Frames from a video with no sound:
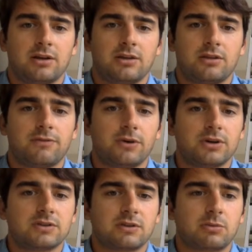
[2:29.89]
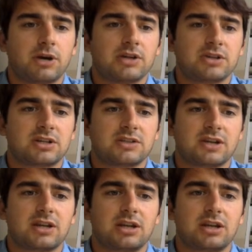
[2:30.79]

The focus of the project is on